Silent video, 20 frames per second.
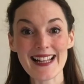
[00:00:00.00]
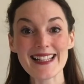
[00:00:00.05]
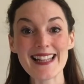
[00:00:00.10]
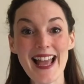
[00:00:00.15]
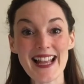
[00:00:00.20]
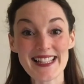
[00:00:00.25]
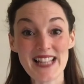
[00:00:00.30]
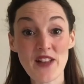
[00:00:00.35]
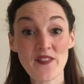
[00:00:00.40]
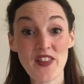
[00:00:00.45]

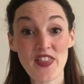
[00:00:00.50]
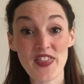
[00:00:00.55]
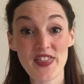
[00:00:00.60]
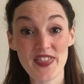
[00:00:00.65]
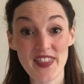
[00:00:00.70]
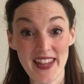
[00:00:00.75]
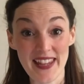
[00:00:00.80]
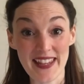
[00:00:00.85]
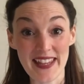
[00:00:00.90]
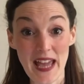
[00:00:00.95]
Let's have a
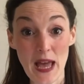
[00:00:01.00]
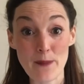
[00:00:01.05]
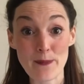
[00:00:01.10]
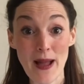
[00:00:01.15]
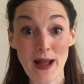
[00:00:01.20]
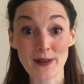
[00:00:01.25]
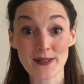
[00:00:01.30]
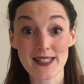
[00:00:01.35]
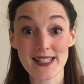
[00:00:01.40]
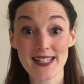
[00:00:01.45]
think
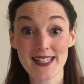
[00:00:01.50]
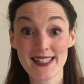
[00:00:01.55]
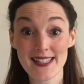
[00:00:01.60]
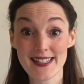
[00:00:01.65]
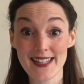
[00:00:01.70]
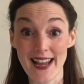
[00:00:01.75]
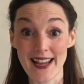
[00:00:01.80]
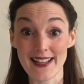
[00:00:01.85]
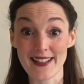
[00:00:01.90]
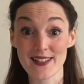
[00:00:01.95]
about
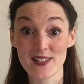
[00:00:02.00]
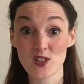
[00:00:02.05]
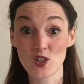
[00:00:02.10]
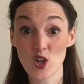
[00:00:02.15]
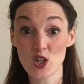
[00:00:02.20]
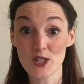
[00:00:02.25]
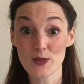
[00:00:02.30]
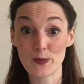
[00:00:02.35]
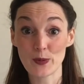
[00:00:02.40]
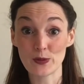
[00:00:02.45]
today's
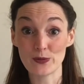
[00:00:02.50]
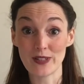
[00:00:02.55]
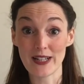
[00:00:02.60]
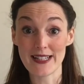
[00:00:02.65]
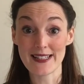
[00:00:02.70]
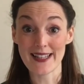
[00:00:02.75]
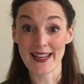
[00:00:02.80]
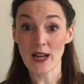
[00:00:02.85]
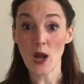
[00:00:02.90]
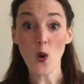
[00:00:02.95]
Gospel
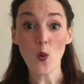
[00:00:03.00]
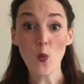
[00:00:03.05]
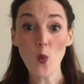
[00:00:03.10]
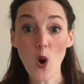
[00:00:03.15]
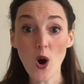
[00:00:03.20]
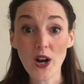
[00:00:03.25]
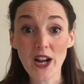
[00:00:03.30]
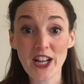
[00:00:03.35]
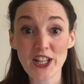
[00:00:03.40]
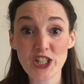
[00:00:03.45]
reading.
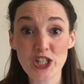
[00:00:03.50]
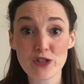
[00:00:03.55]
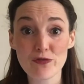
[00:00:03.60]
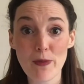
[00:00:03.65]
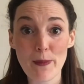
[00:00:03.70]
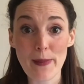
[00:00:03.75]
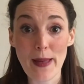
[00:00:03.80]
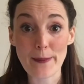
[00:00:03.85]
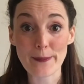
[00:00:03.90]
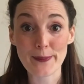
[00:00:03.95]
What can you
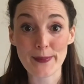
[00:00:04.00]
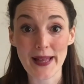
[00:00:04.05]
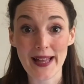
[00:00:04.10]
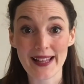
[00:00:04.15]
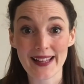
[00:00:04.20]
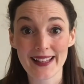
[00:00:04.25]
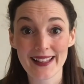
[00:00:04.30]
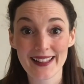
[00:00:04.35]
remember?